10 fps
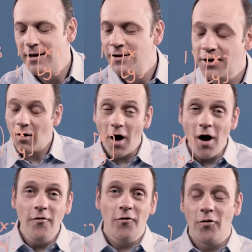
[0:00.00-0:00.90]
So
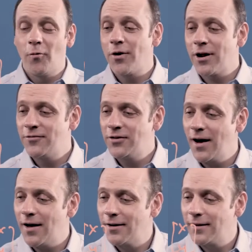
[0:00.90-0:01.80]
overall what I've
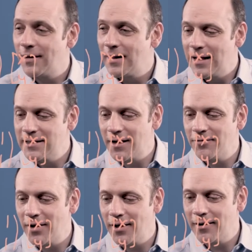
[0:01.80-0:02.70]
done is
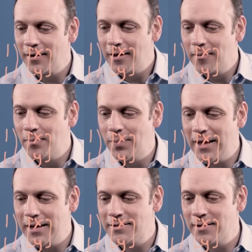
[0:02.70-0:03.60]
I've done
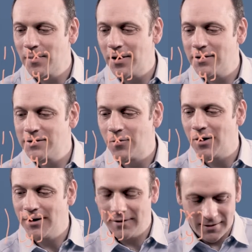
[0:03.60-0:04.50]
b to the minus
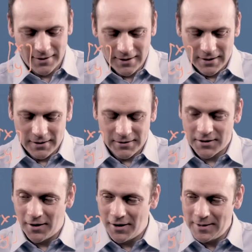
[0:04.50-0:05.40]
1
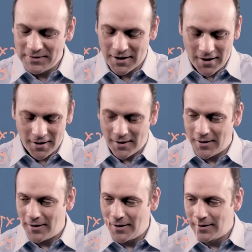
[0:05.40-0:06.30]
times
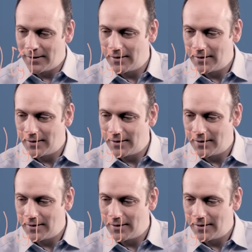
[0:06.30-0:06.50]
r